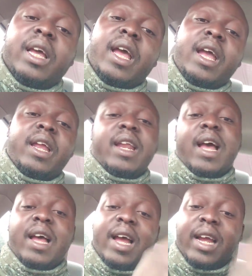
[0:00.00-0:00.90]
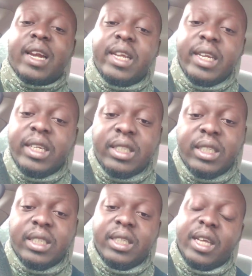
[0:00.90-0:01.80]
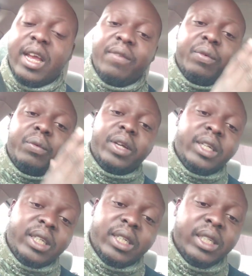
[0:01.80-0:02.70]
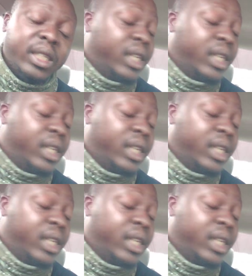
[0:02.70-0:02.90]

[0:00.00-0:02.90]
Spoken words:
and I clean it every week.